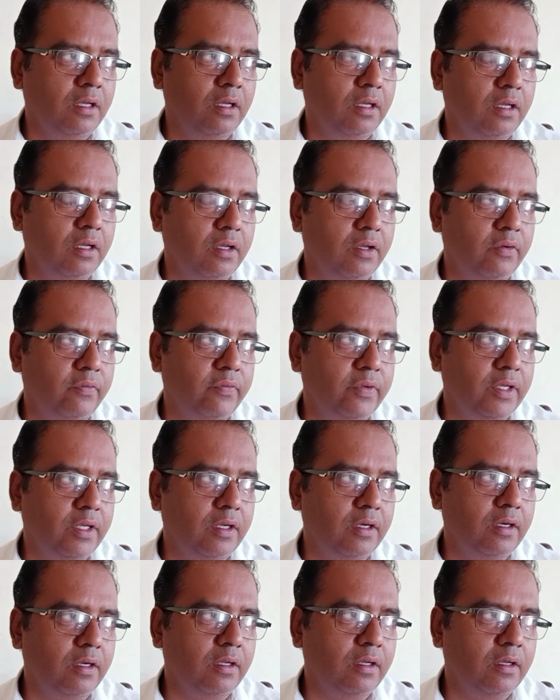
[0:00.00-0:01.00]

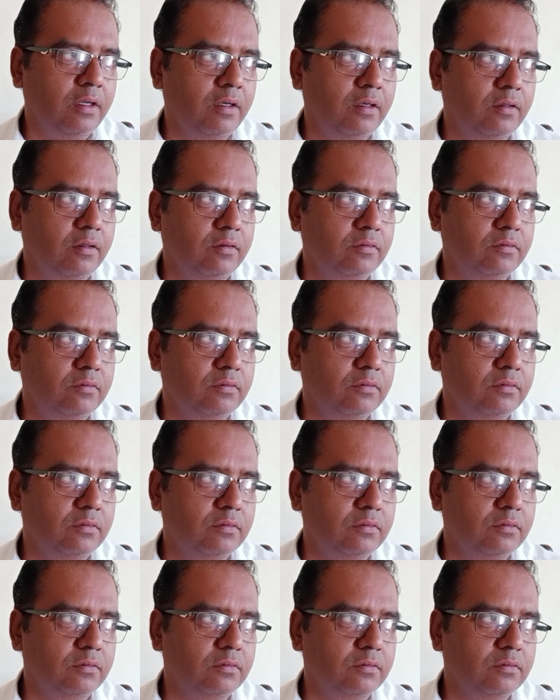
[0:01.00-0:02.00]
were
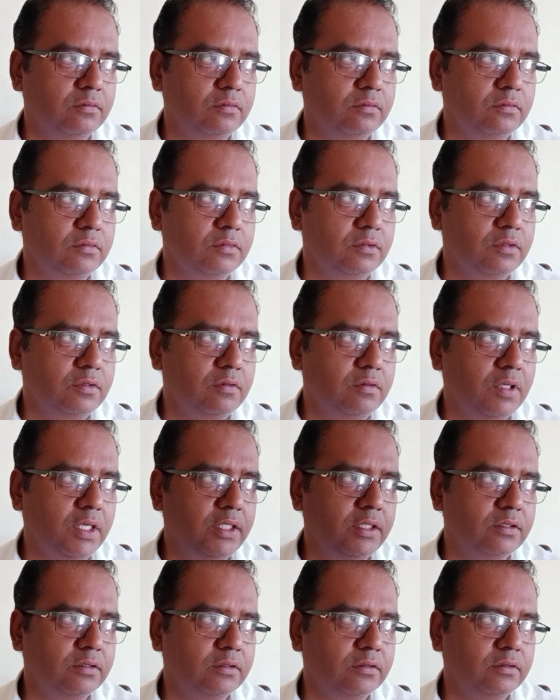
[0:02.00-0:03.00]

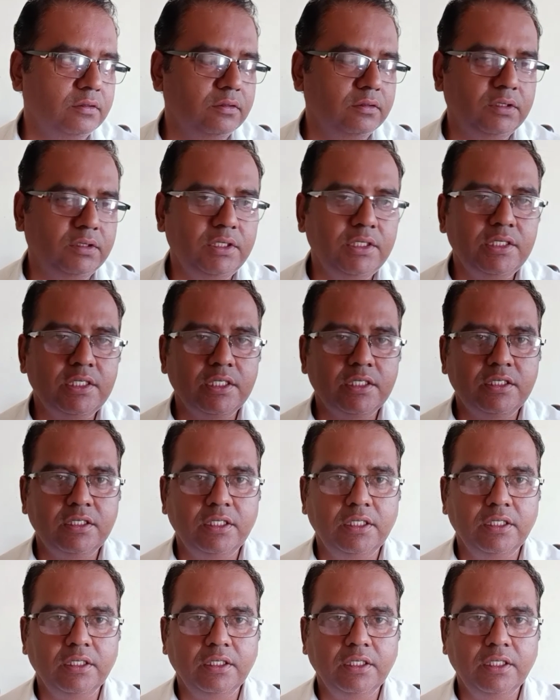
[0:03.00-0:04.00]
quite
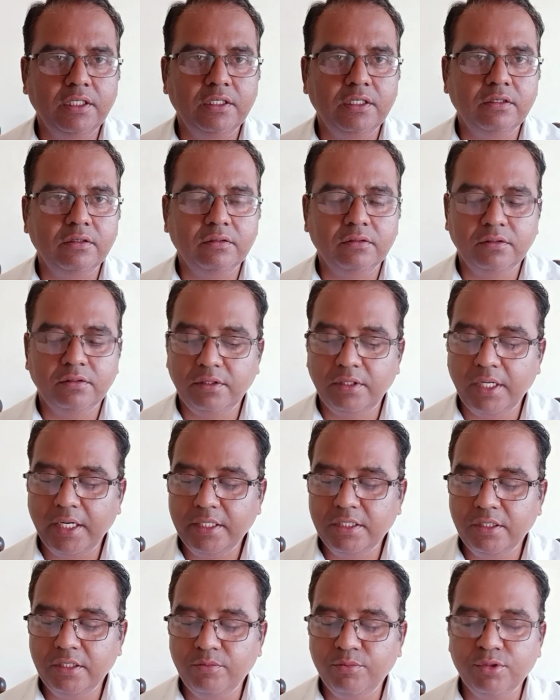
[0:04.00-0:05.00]
interested in
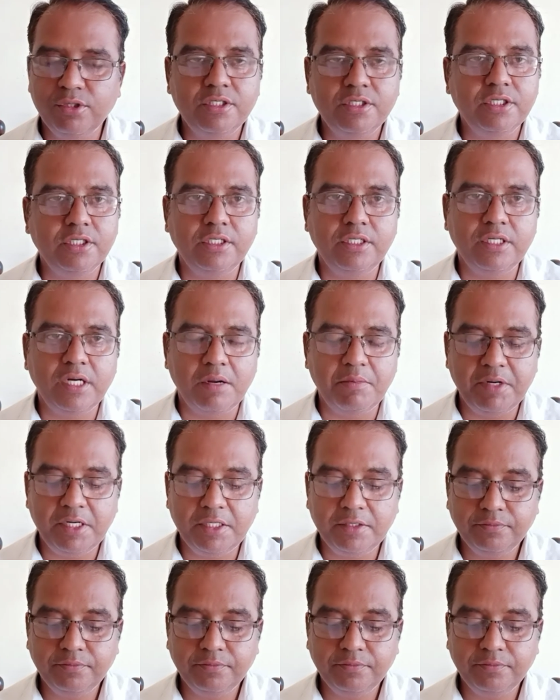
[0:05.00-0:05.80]
writing poetic drama.